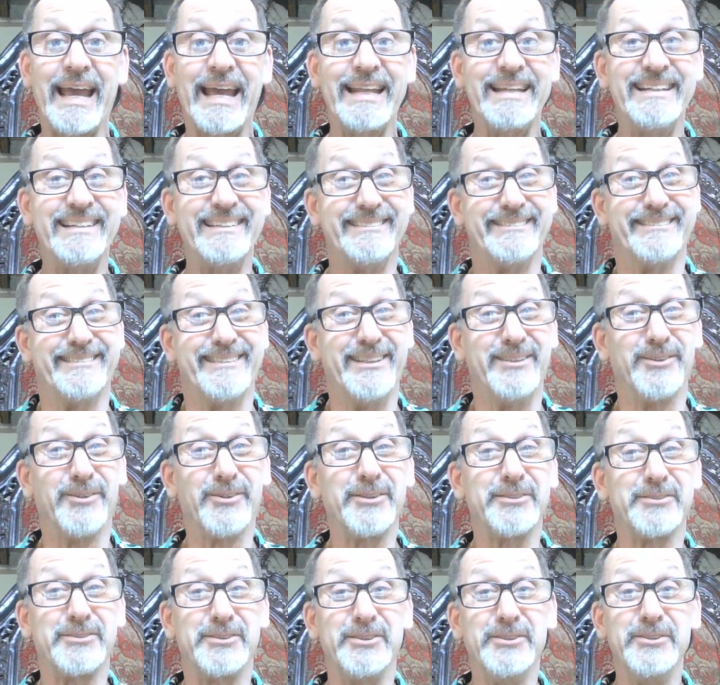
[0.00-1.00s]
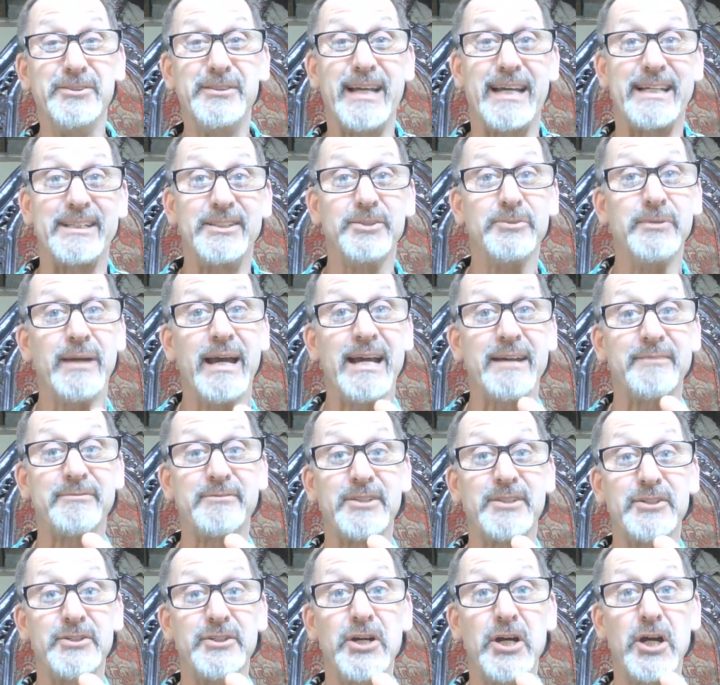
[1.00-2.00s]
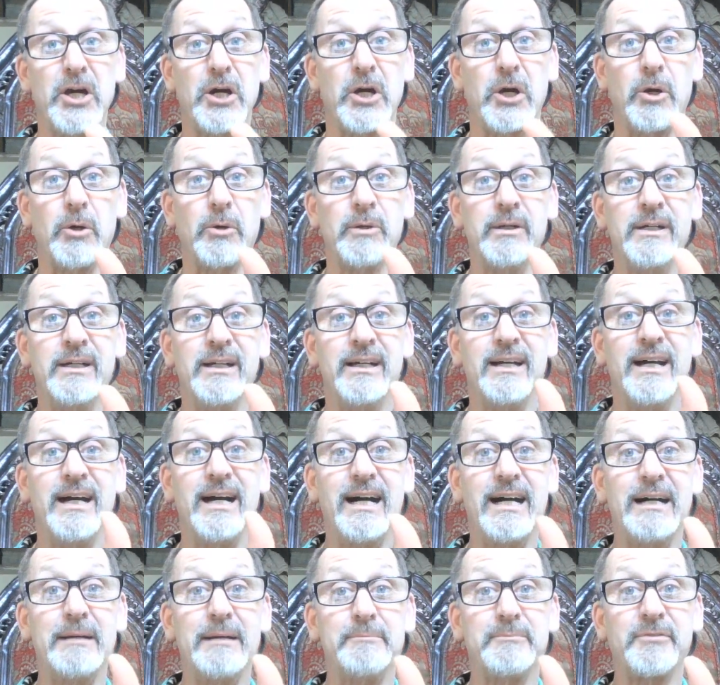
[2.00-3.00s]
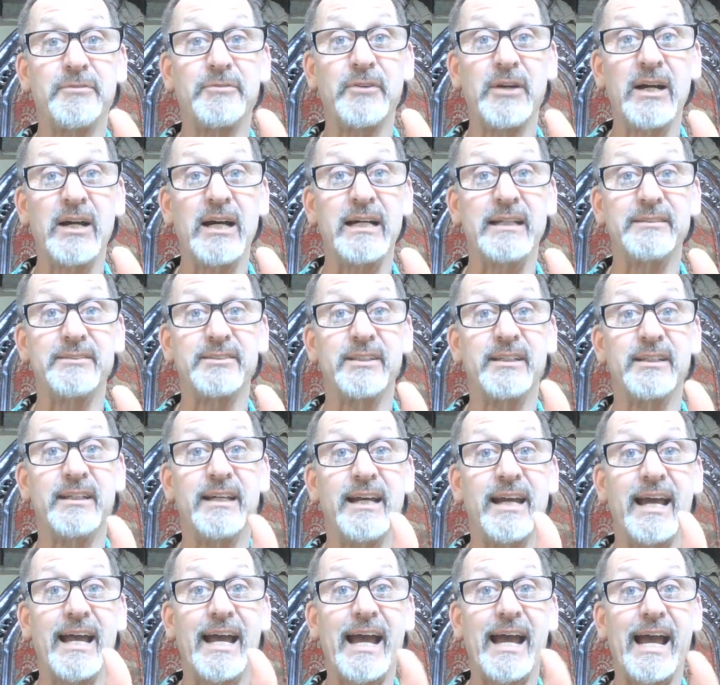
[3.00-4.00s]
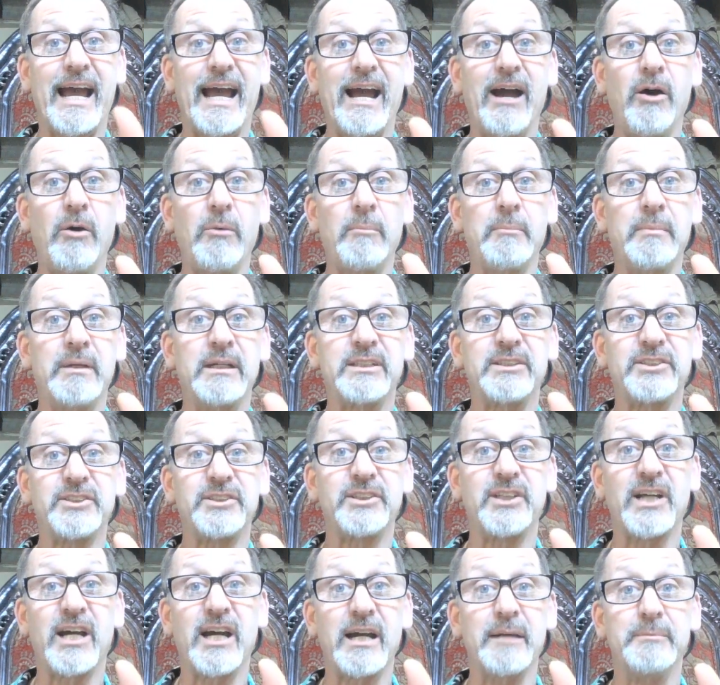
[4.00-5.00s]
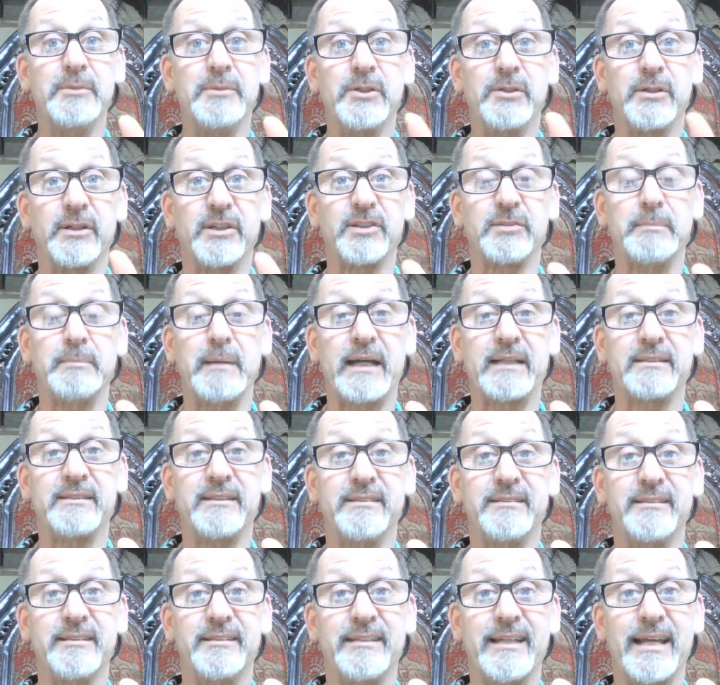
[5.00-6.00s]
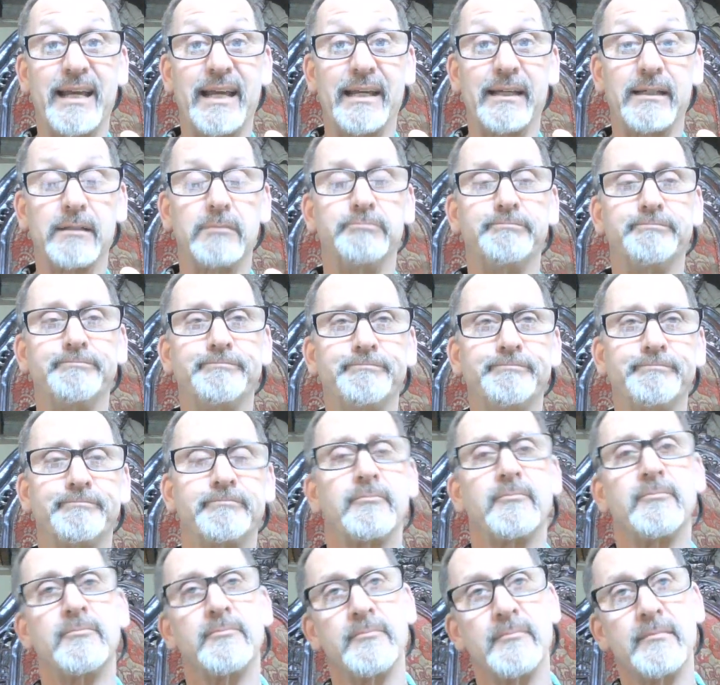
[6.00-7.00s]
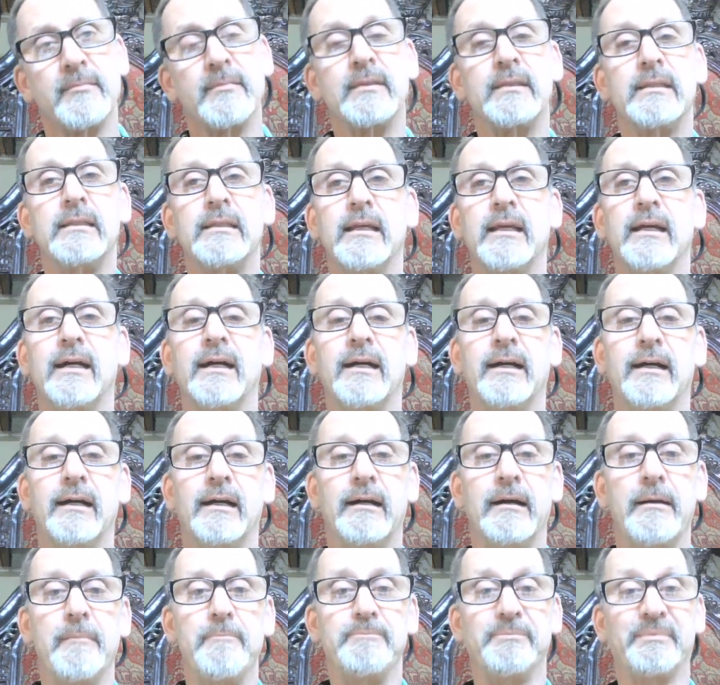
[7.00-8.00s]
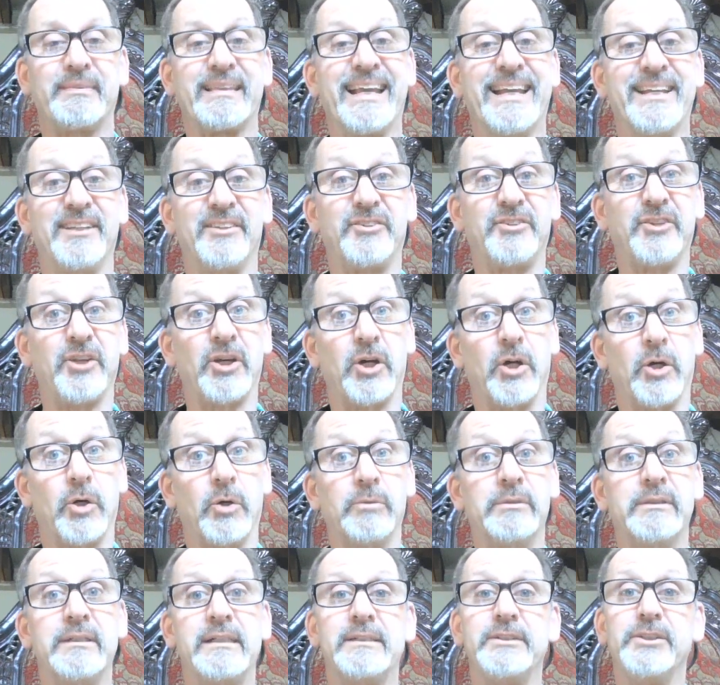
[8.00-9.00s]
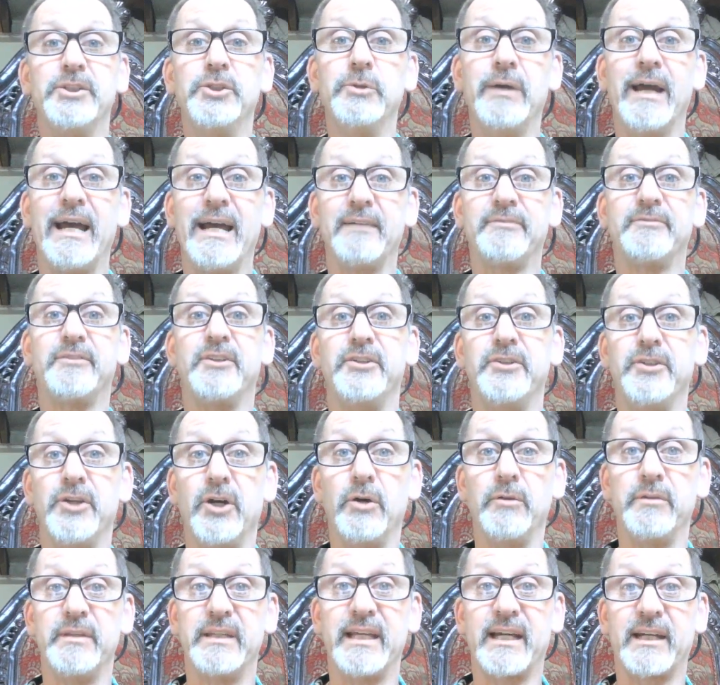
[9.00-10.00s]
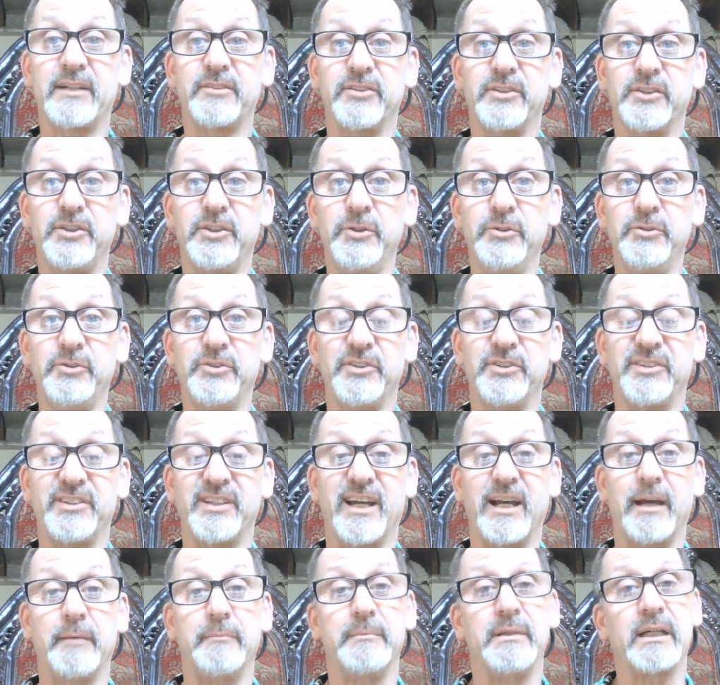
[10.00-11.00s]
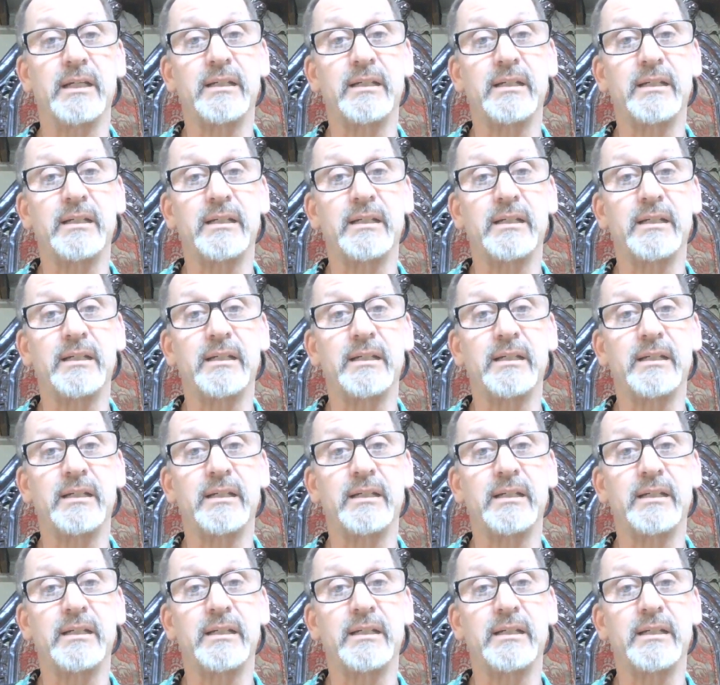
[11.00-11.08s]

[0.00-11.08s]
And in order to do that, you have to know up front how much time you're expected to take. And so you have to know the execution time.